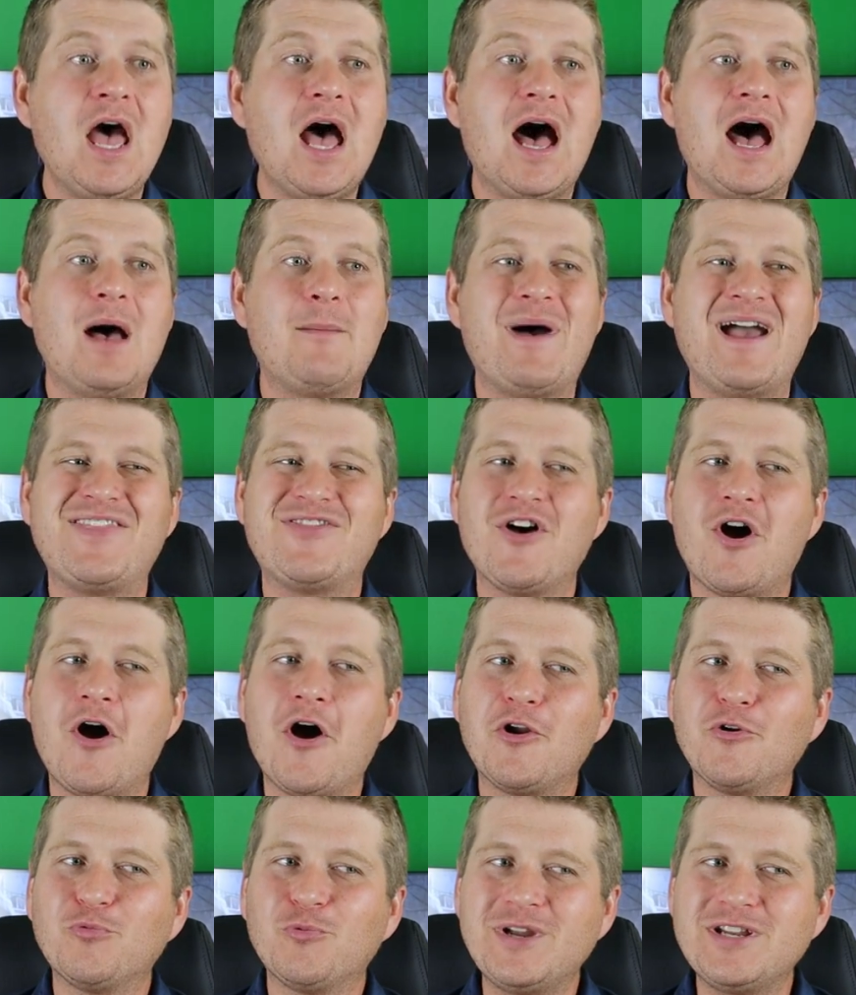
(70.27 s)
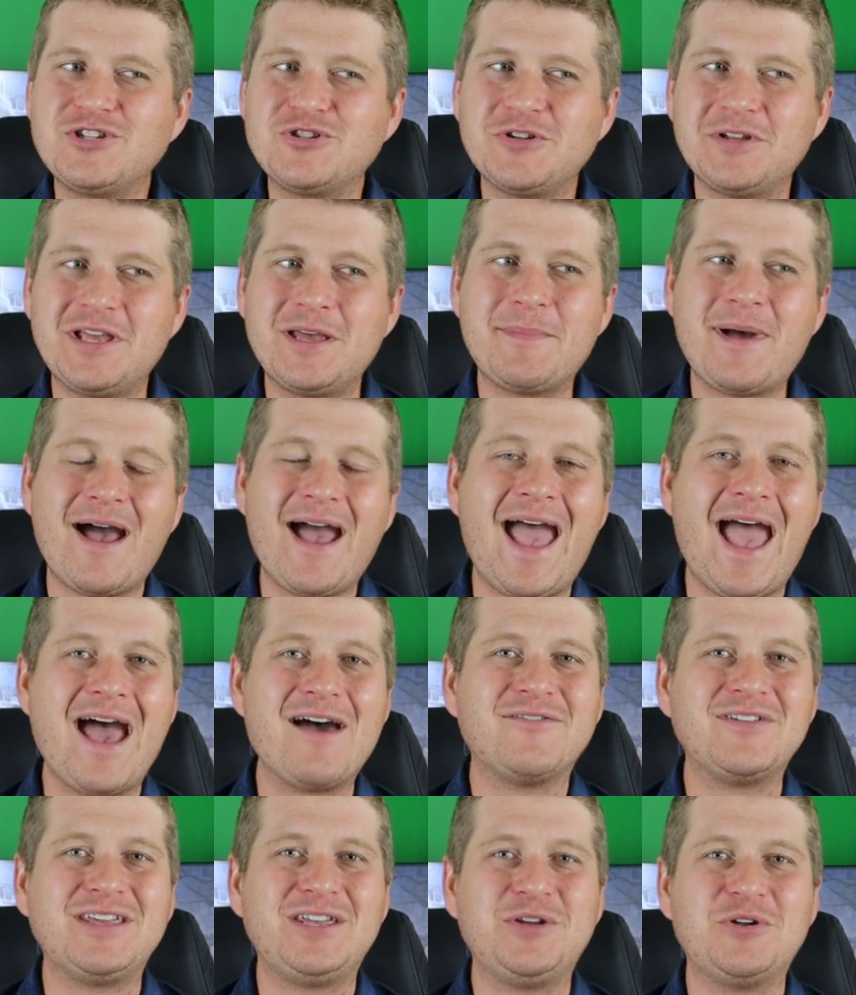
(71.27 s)
I thought originally about
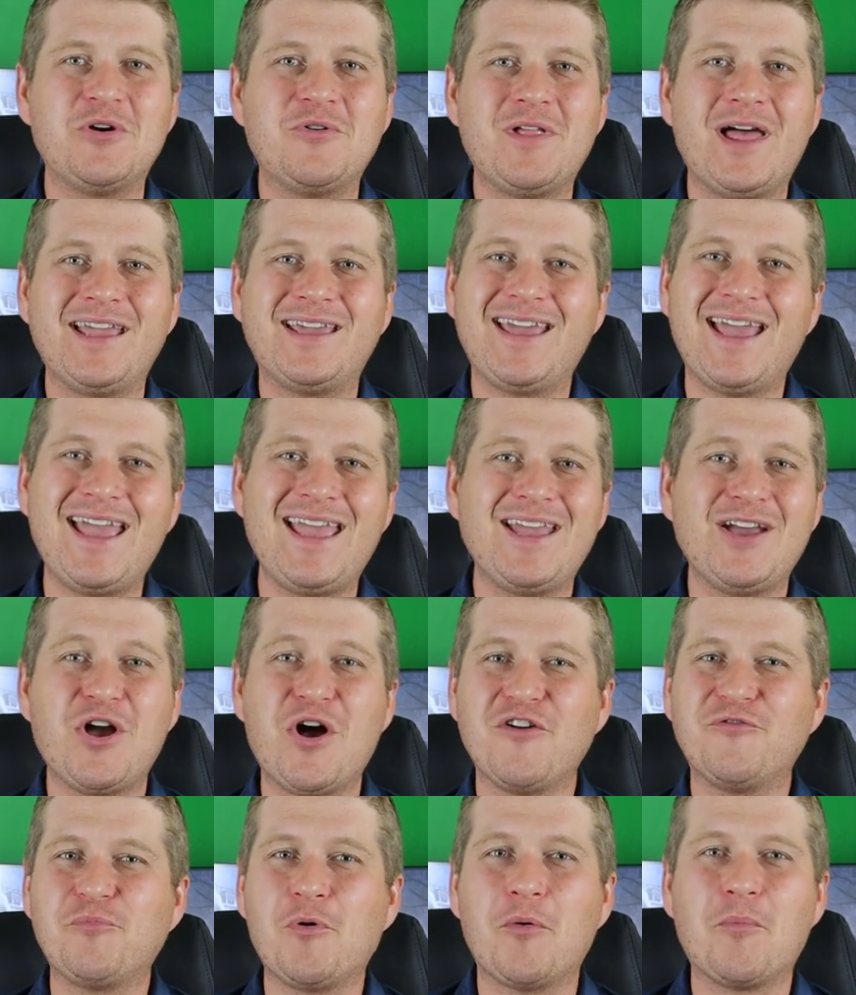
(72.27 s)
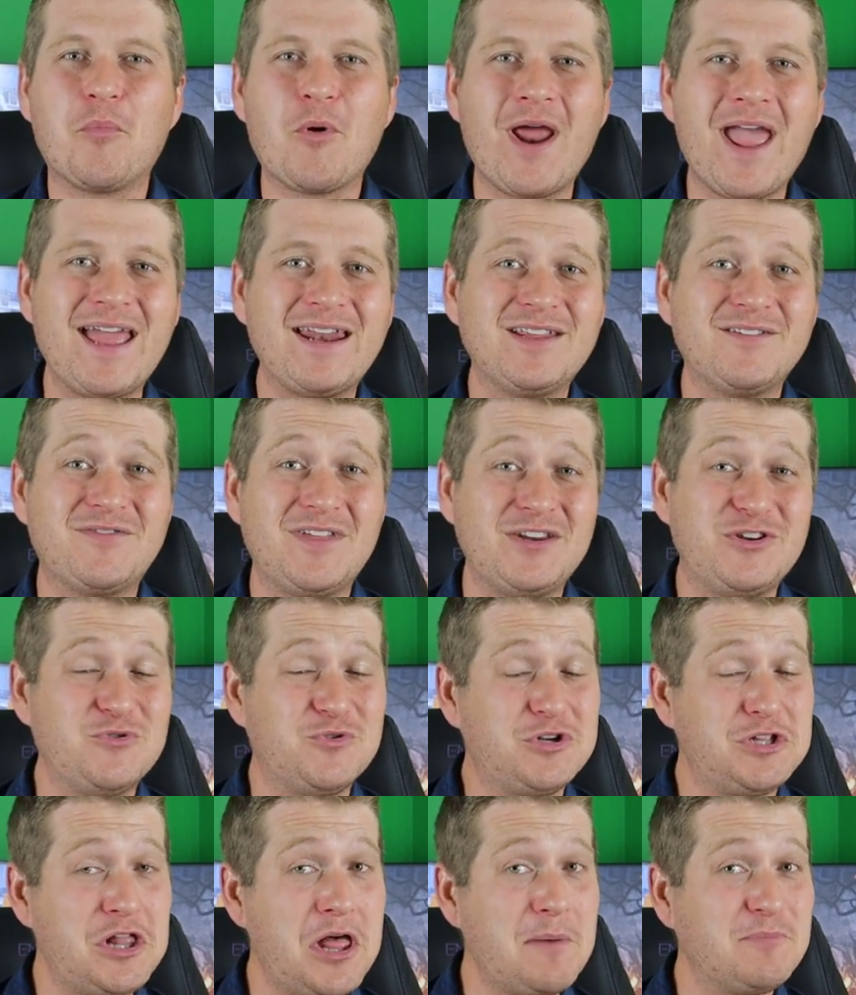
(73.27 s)
having, you know, like, hey, a golf ball brand, if they do
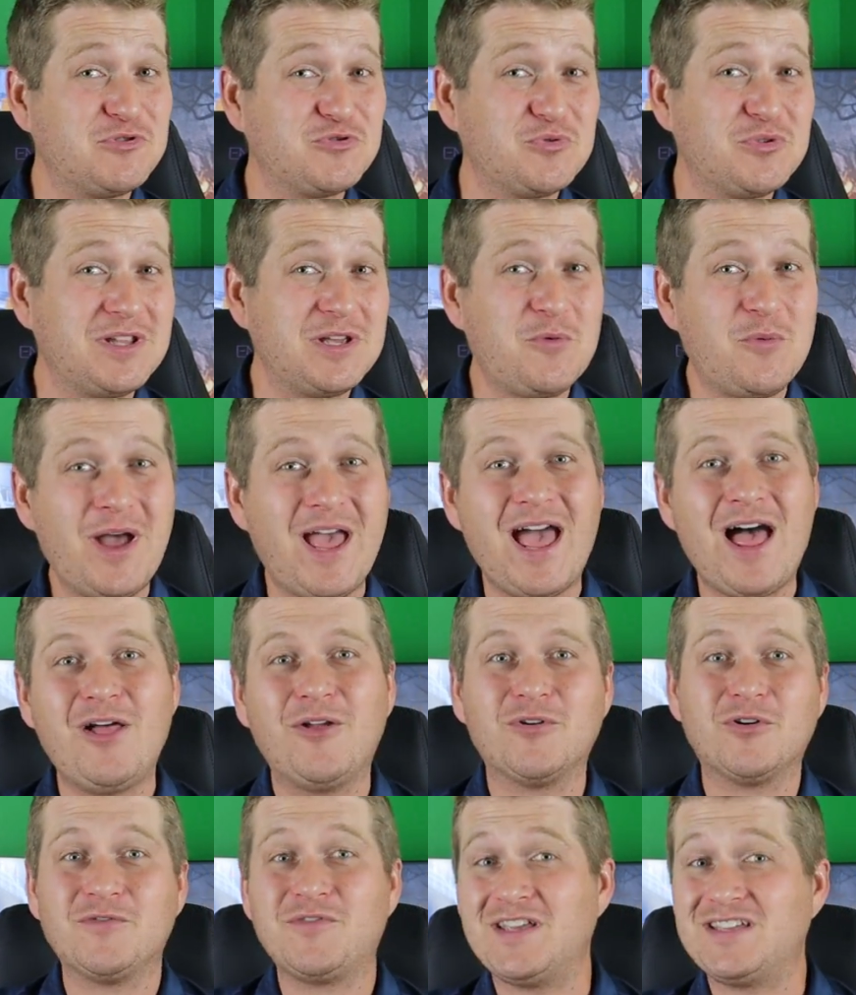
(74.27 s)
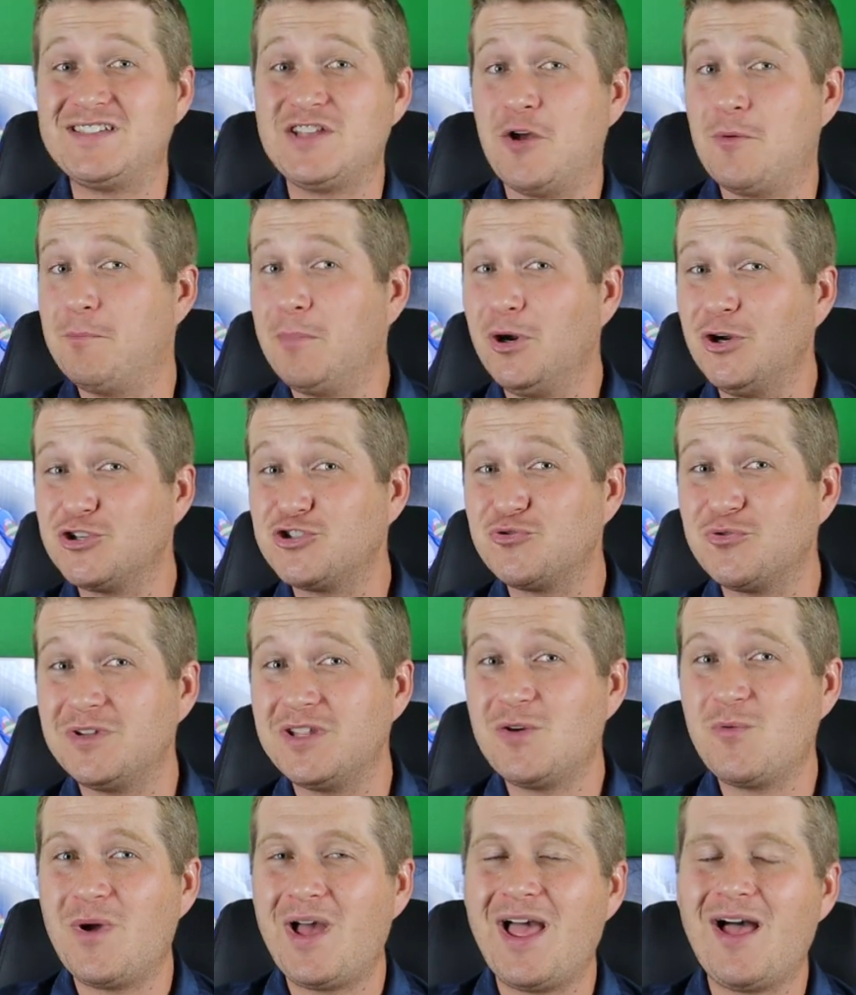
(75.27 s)
clubs really well or if they sell merch
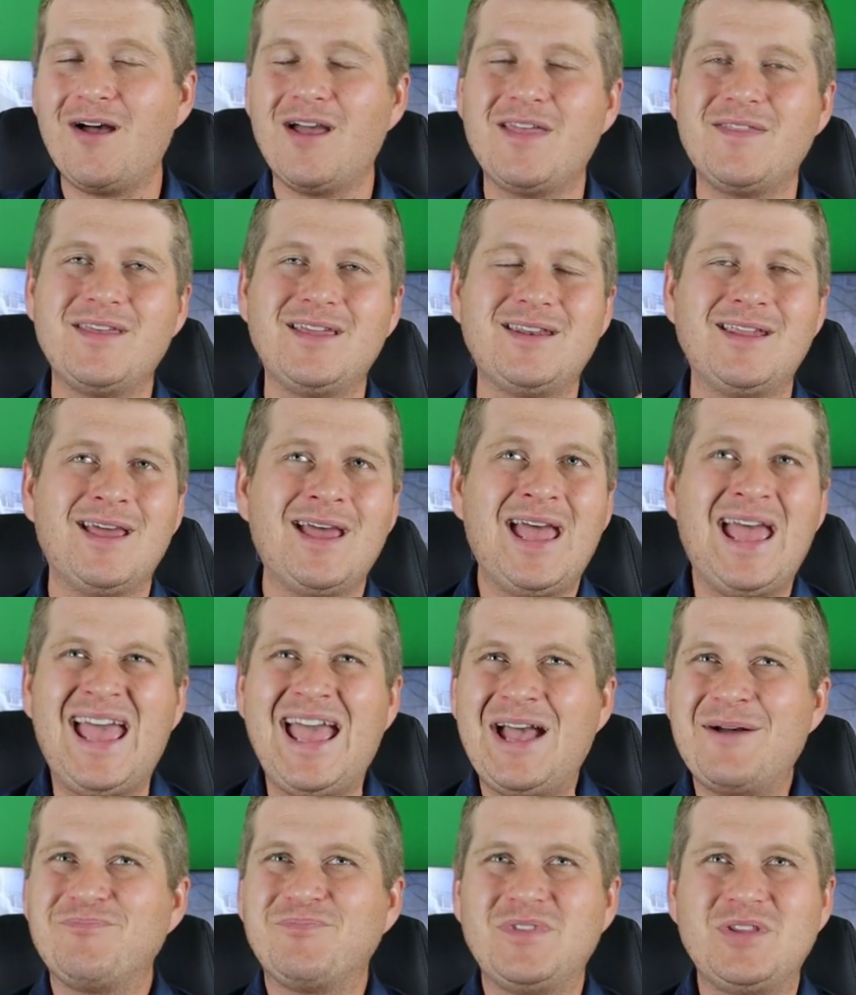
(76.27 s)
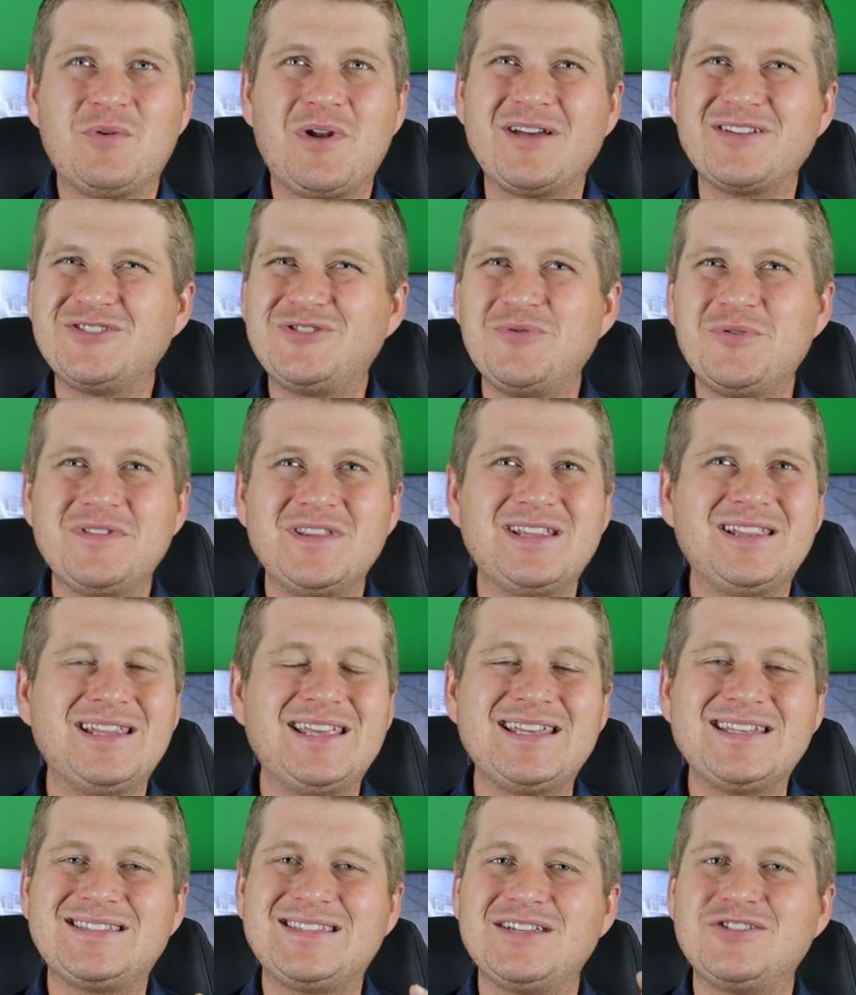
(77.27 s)
really well, and then when I was doing the
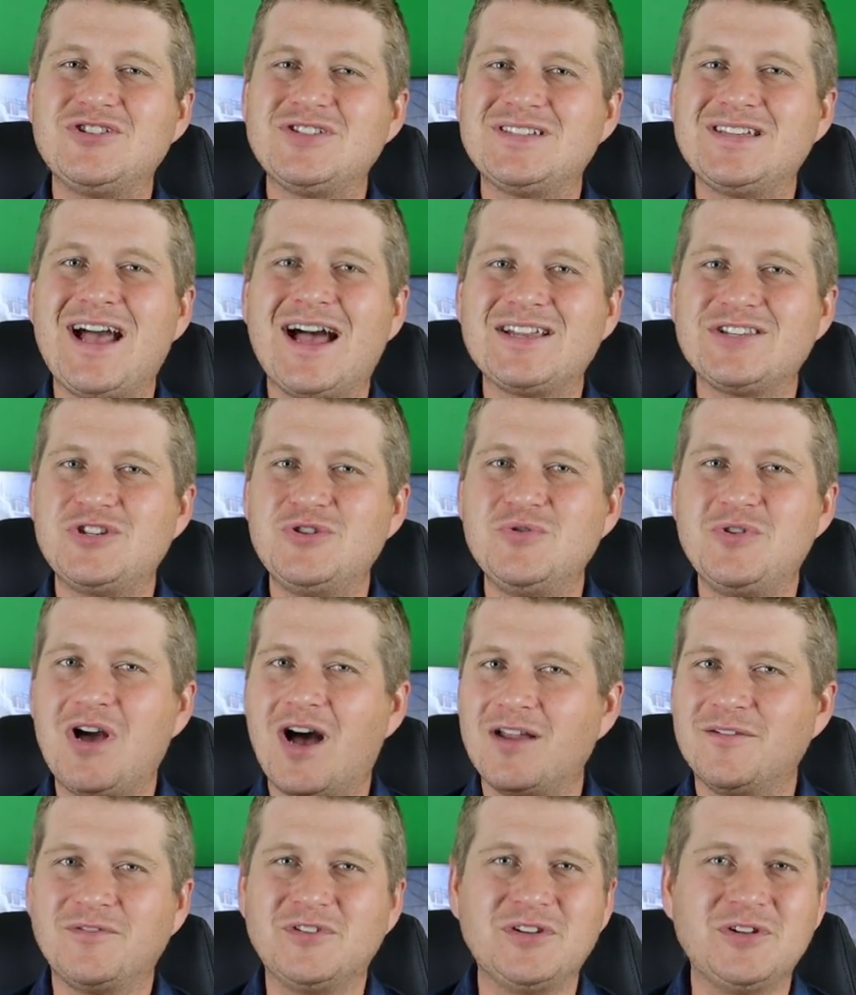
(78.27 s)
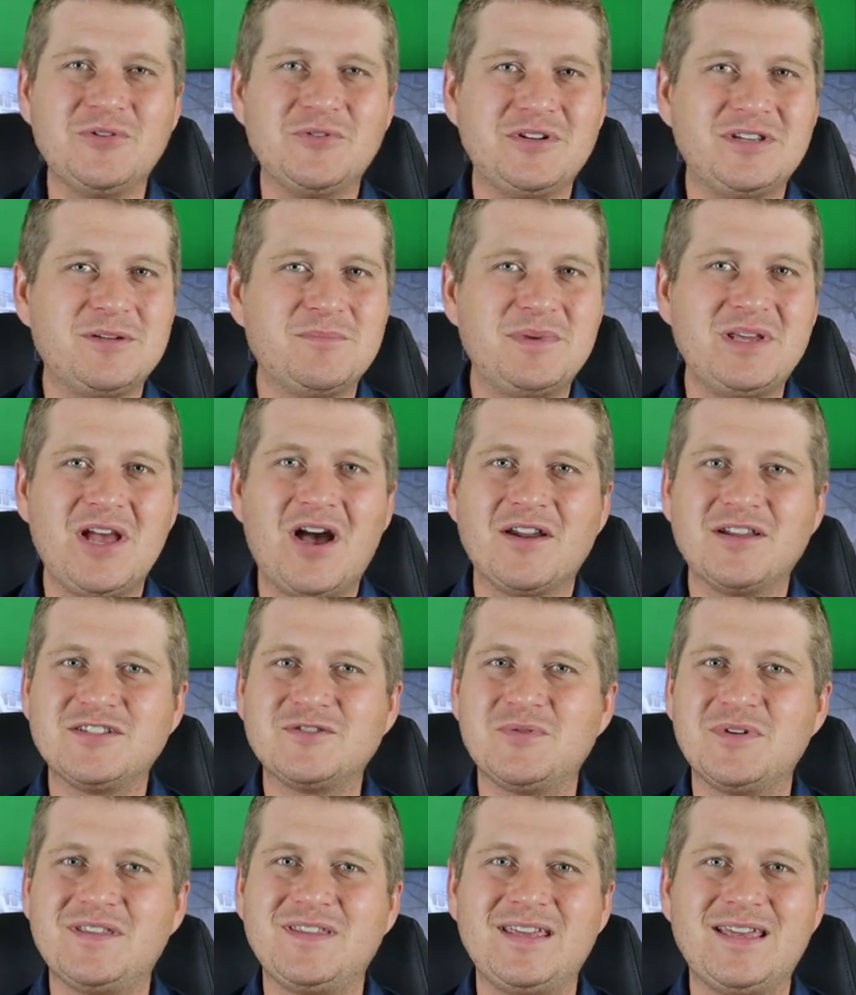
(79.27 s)
list, it just got too convoluted, to be
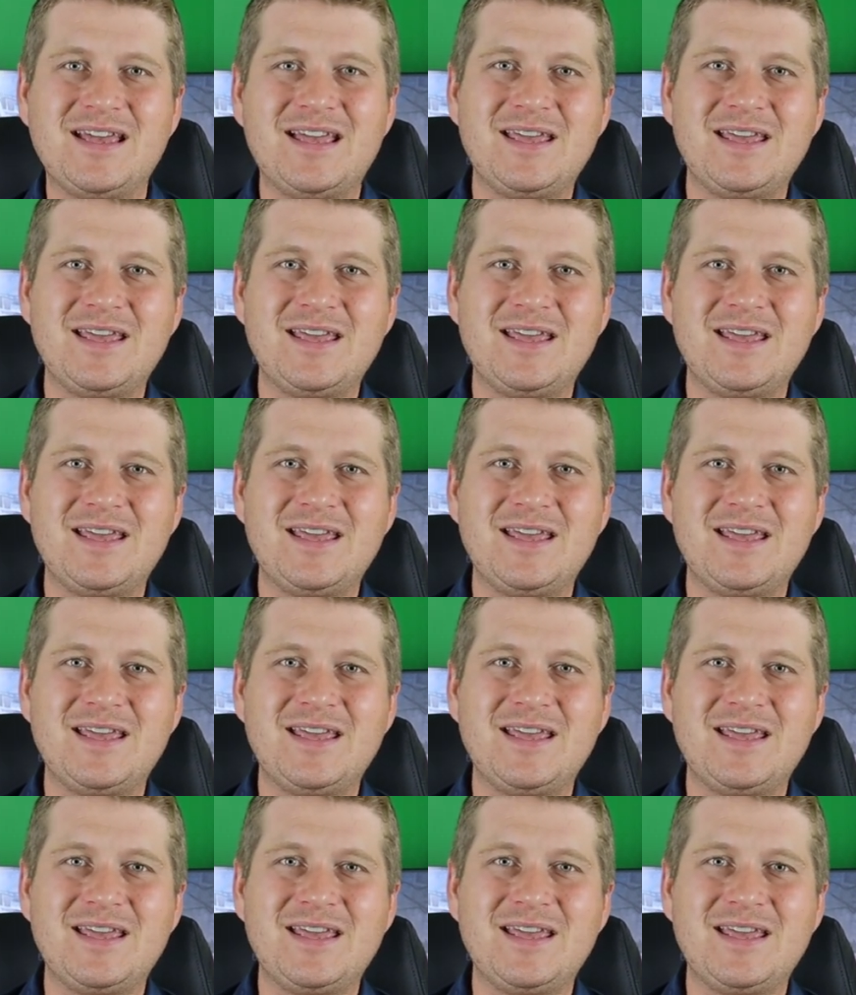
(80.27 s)
honest with you.